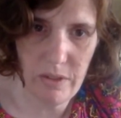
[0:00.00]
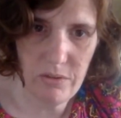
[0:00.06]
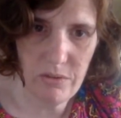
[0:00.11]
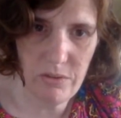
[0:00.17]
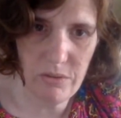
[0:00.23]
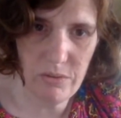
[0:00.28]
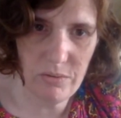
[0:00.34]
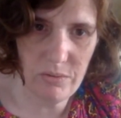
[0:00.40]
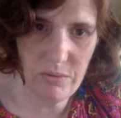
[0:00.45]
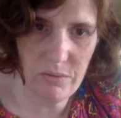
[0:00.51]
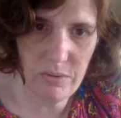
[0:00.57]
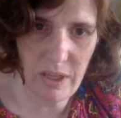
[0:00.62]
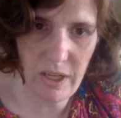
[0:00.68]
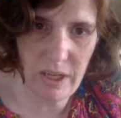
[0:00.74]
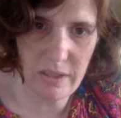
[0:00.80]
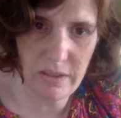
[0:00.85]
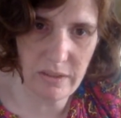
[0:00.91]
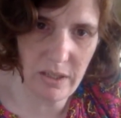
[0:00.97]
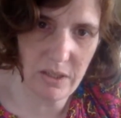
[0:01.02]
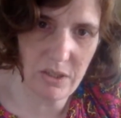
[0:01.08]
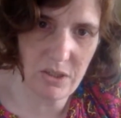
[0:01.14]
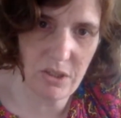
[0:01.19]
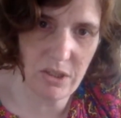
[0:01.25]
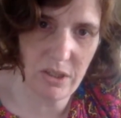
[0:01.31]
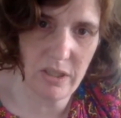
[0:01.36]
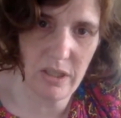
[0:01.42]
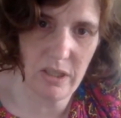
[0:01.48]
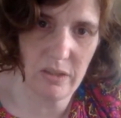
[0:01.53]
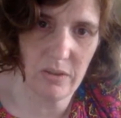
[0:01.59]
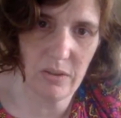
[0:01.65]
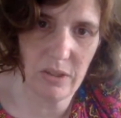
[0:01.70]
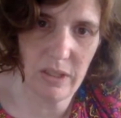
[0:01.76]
Do not touch the needle or